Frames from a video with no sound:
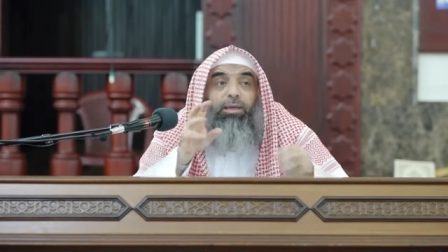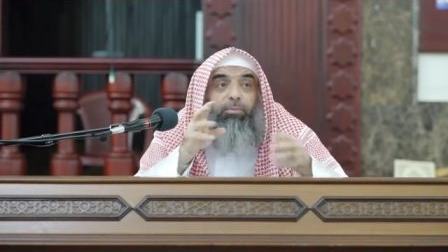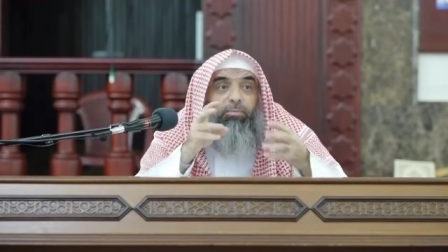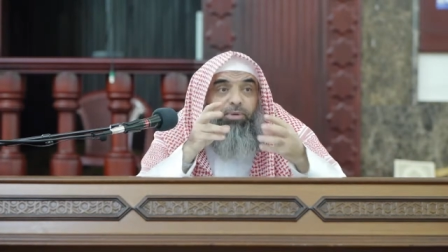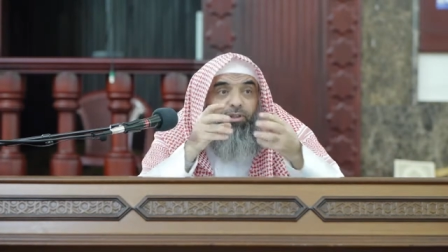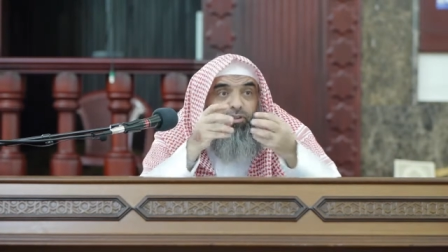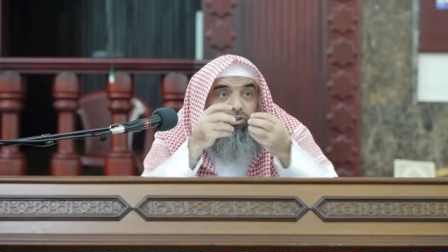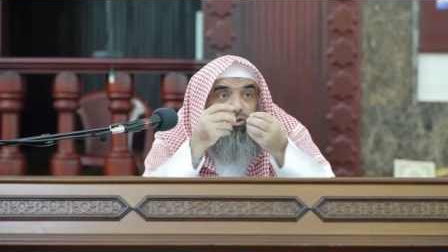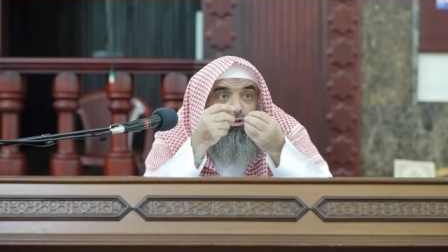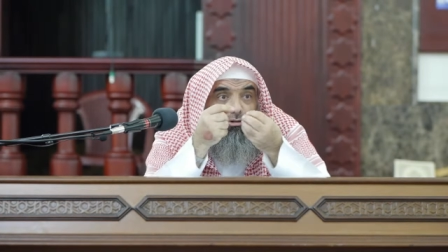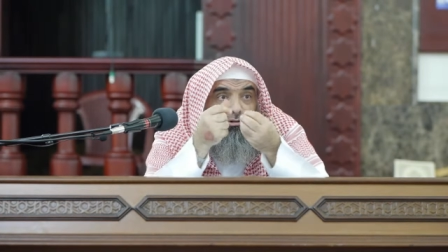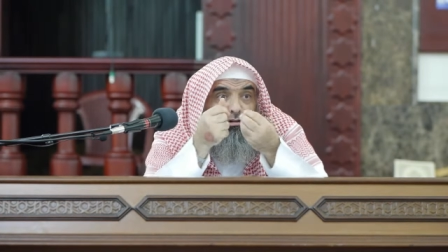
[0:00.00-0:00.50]

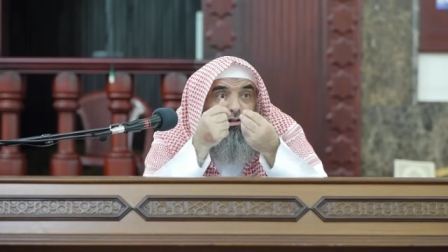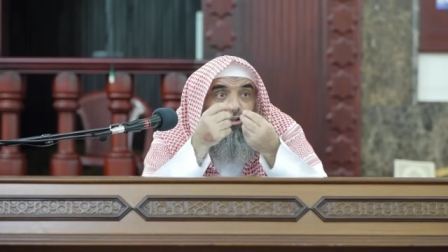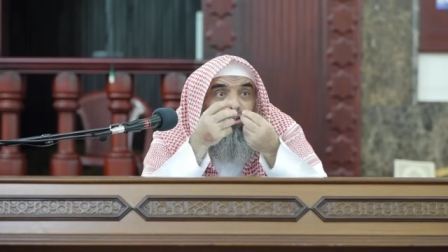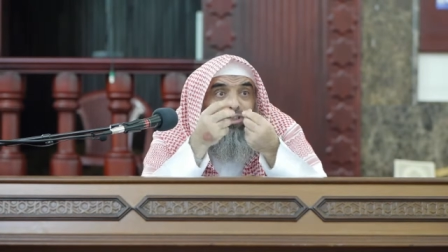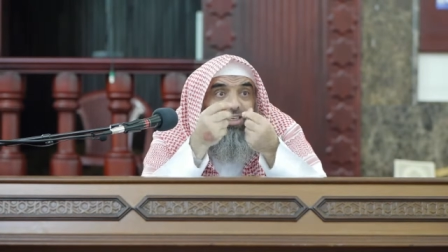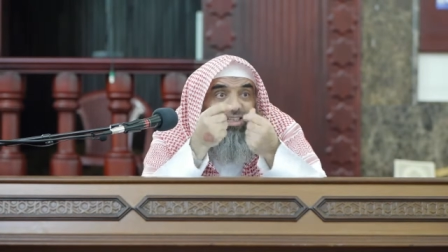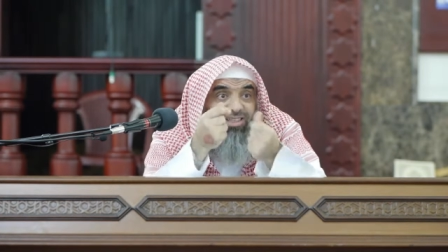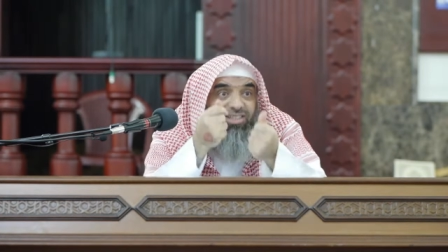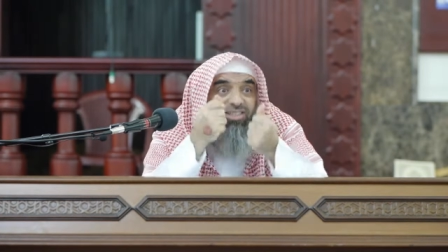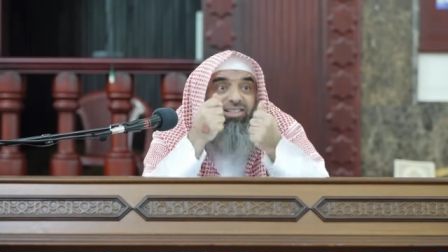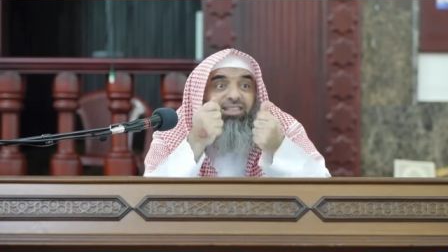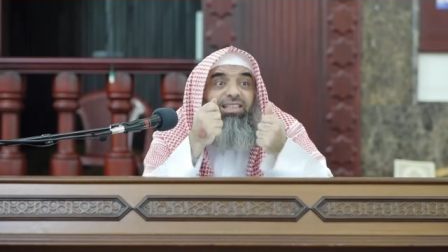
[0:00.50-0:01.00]

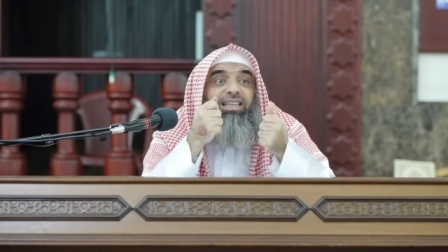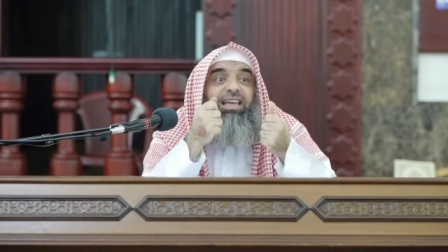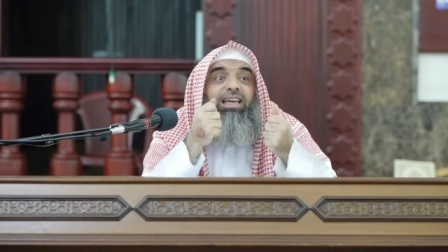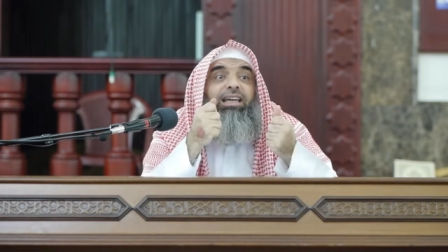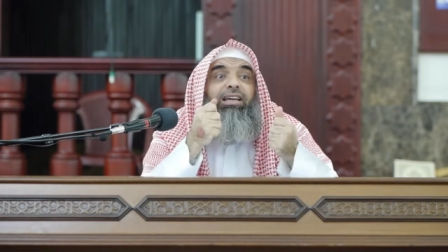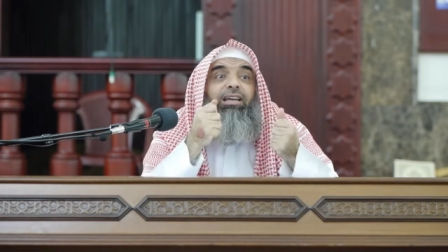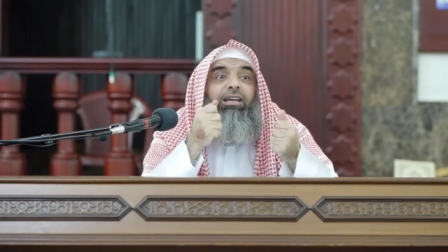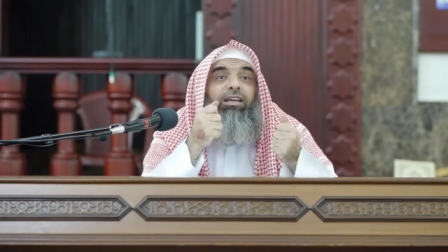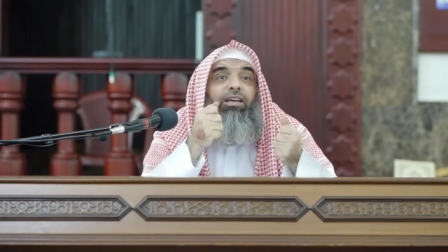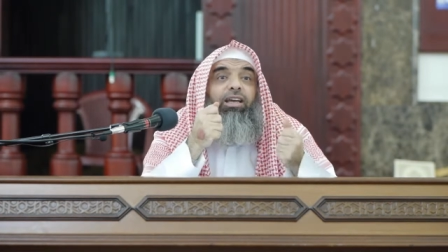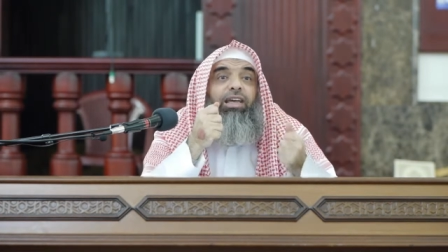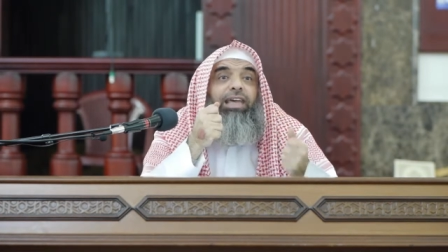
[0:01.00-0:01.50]

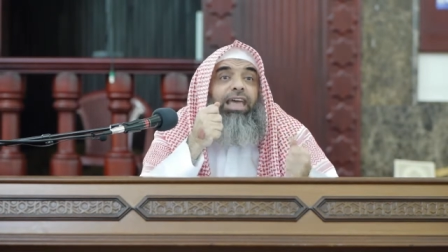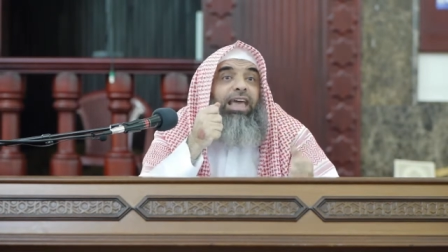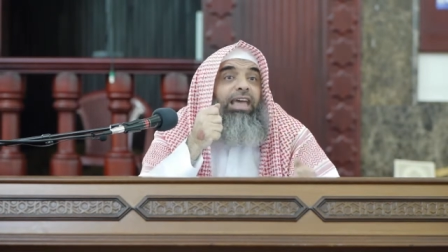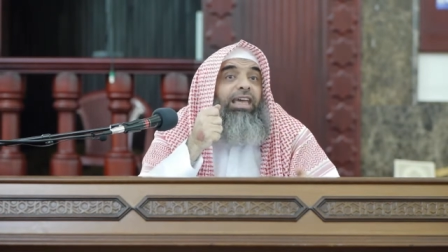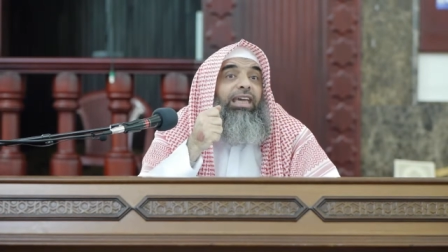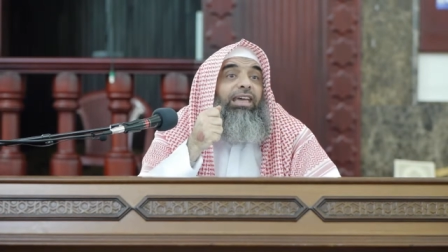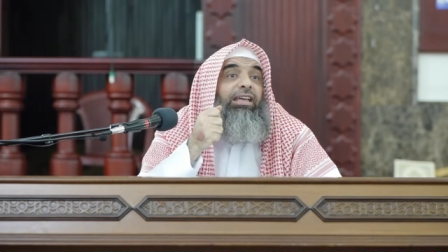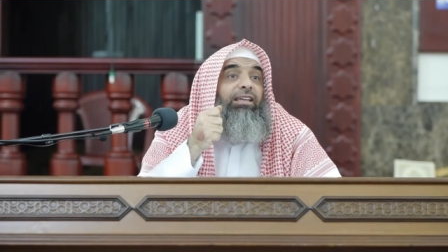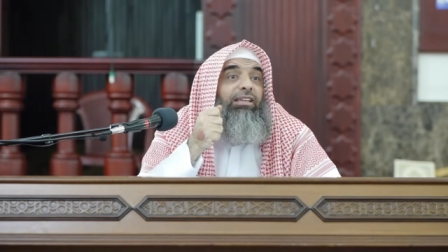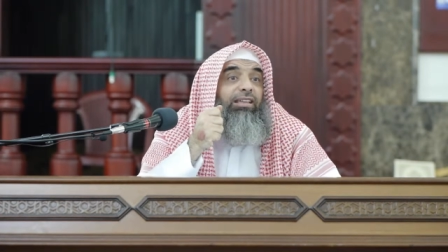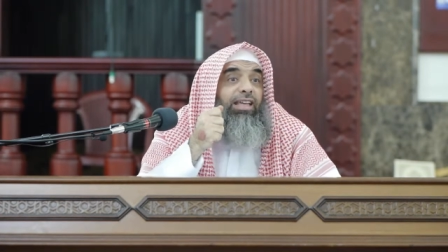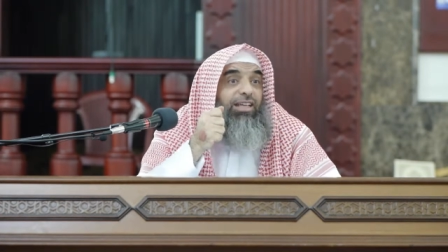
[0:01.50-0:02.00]
materialistic
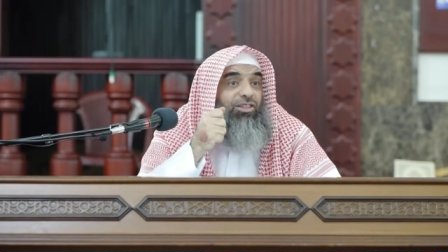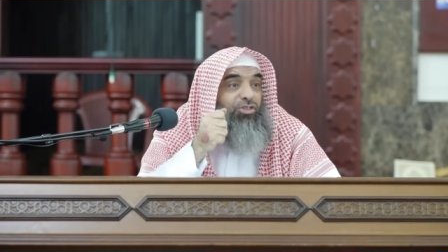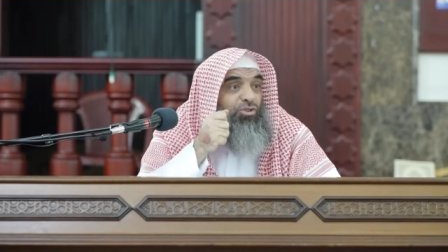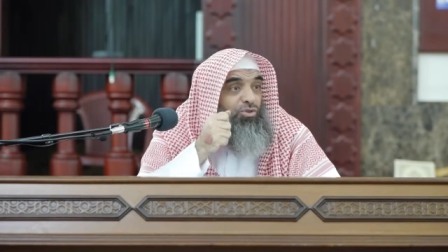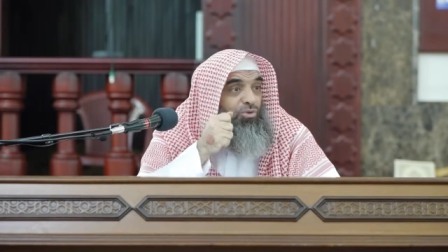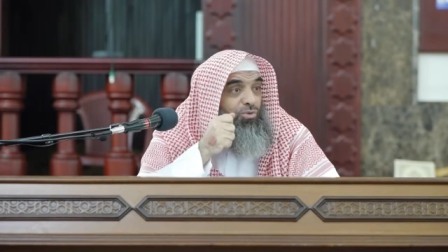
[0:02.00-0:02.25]
gain that